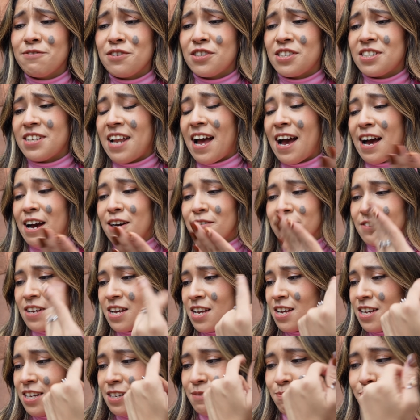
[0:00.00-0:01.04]
You can have
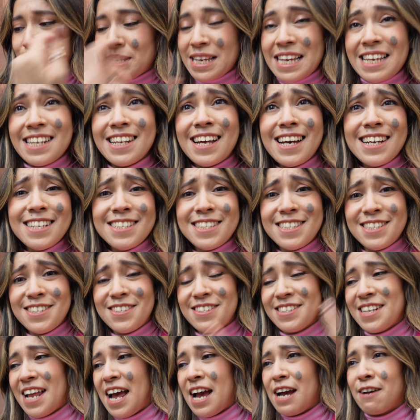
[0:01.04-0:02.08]
peanuts, you
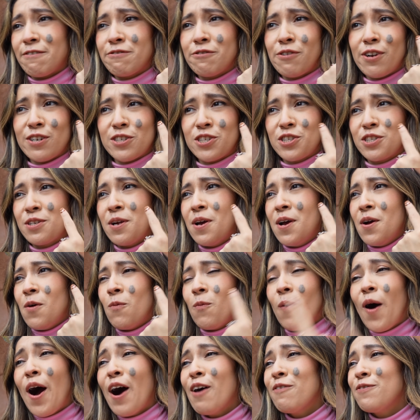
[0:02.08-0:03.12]
can have crushed
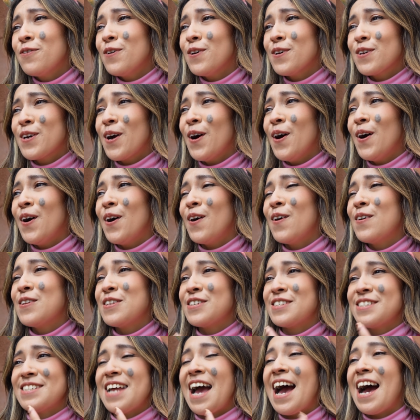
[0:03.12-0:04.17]
waffle cone, you
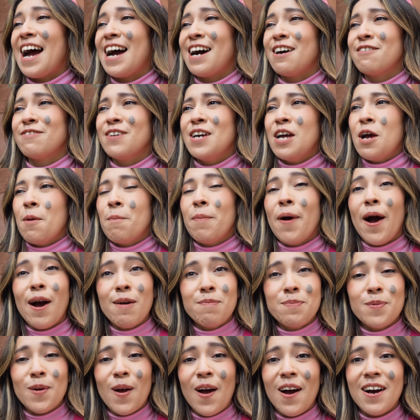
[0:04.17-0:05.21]
can have
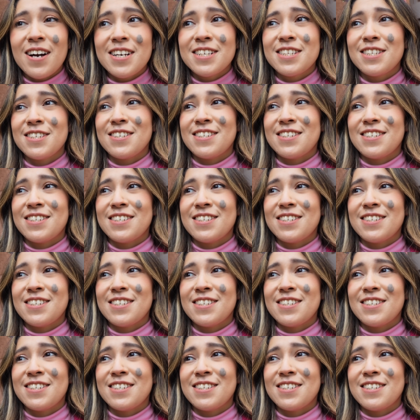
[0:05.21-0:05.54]
pop rocks,